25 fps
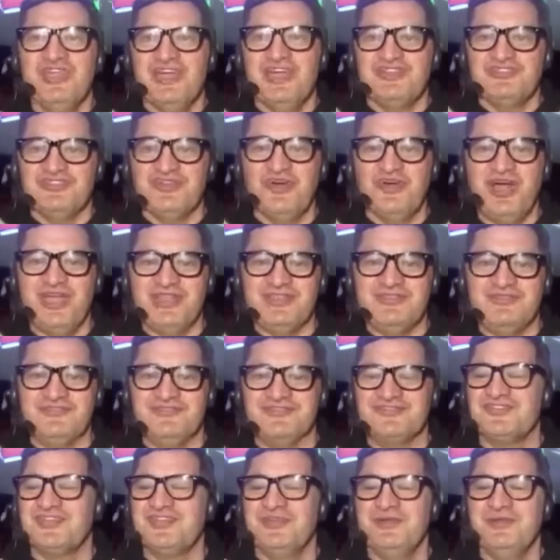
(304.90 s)

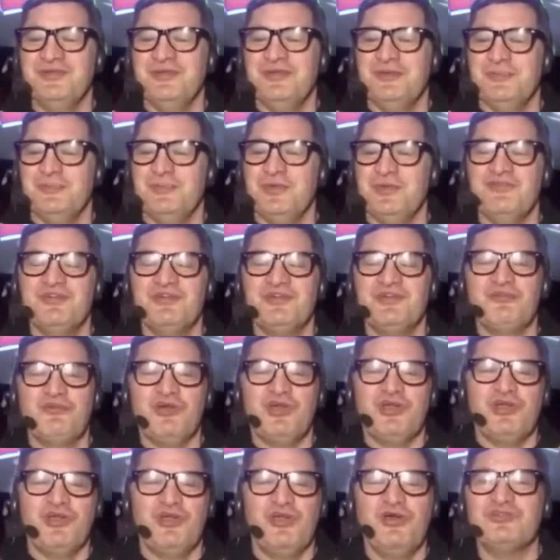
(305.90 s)
Titans. Moving right
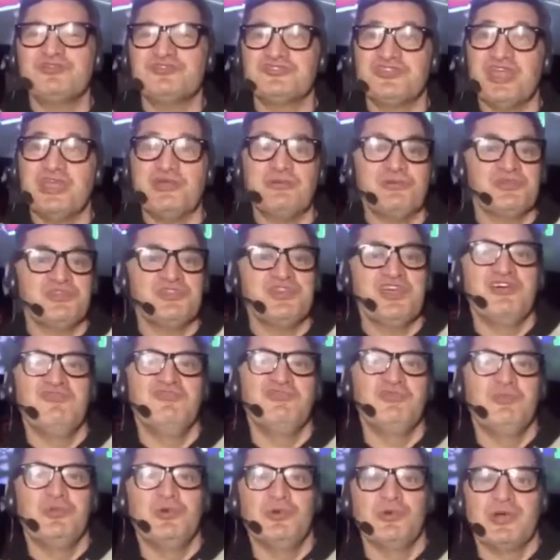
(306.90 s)
along, staying with the oval
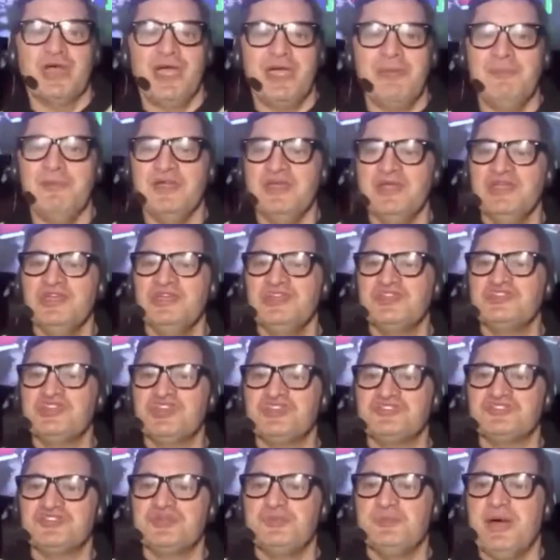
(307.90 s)
ball game,
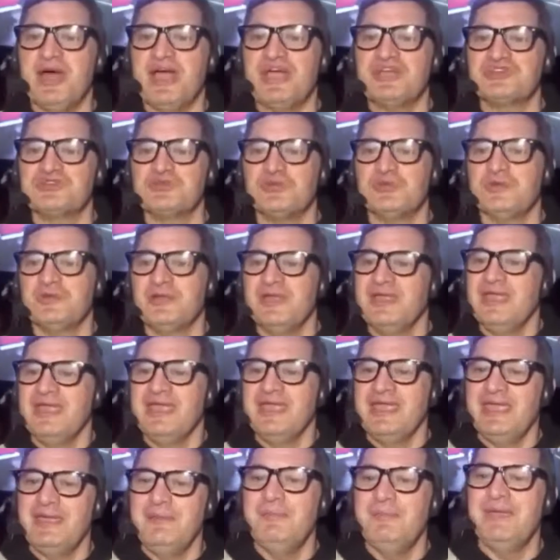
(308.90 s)
Justin Marshall,
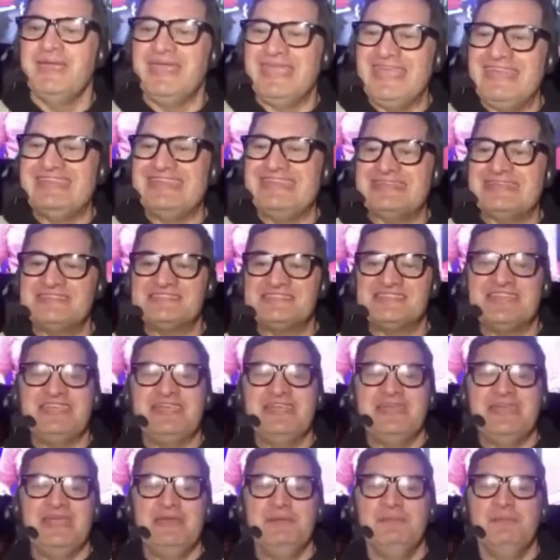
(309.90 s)

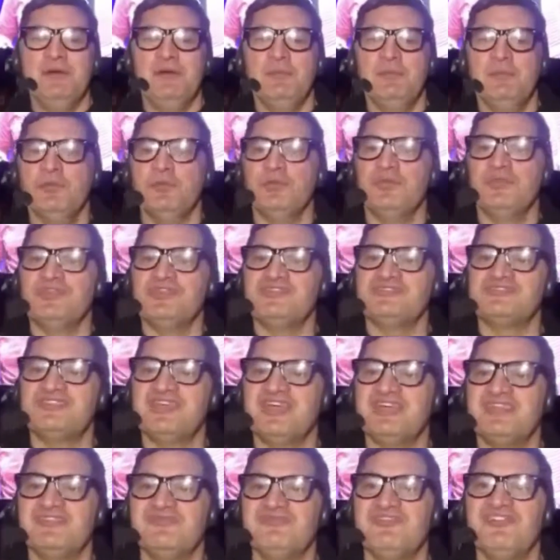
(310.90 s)
MNZM, born this day,
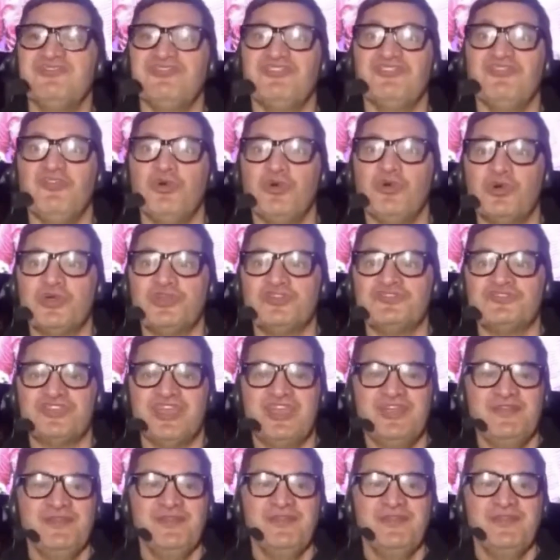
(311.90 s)
the 5th of August
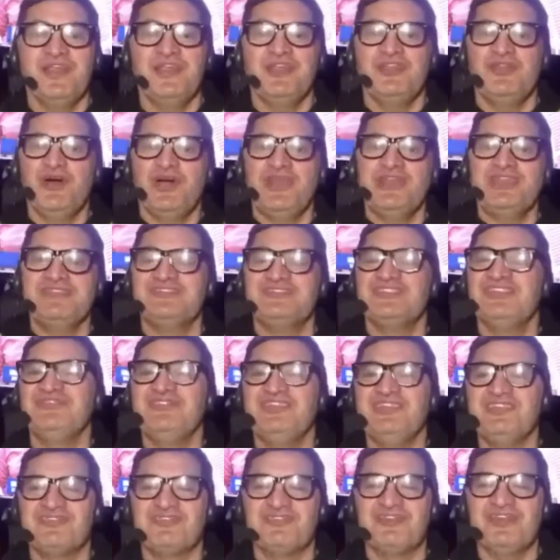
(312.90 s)

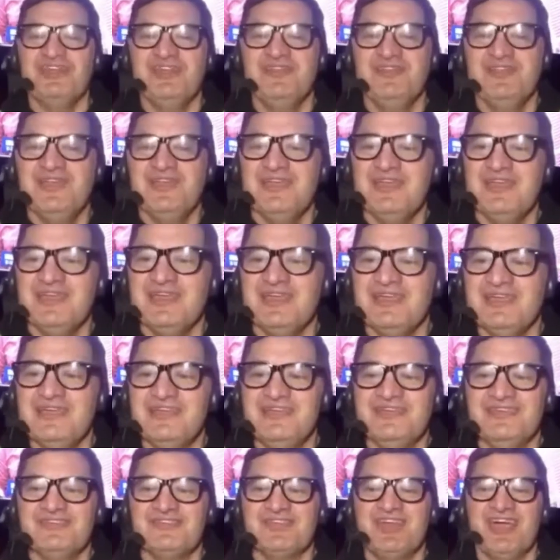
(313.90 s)
1973,
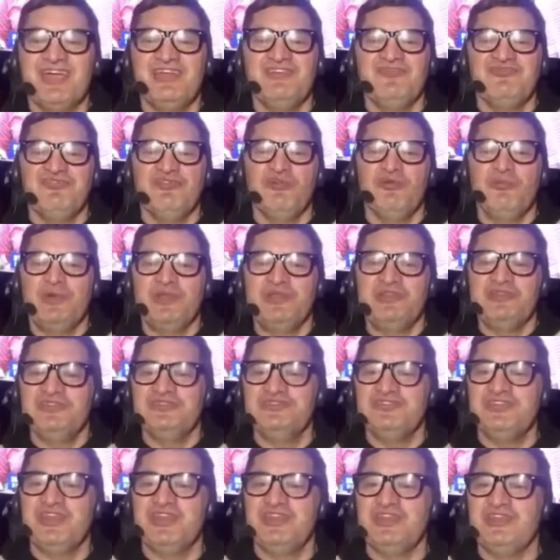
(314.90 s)
is a former New
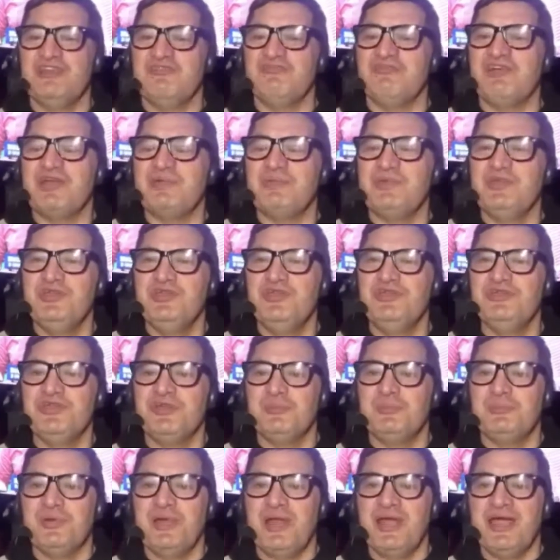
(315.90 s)
Zealand rugby union
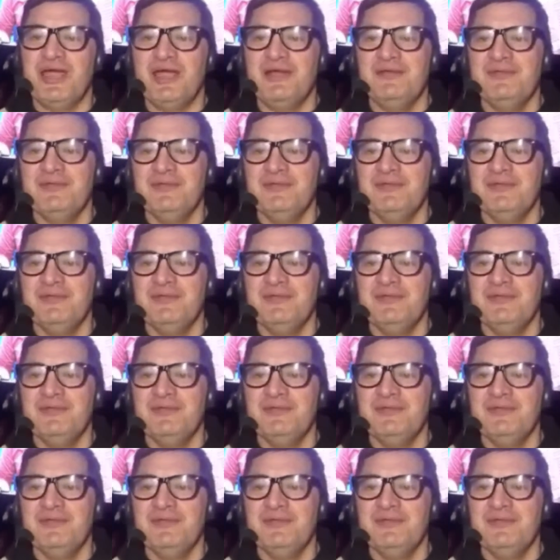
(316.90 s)
player.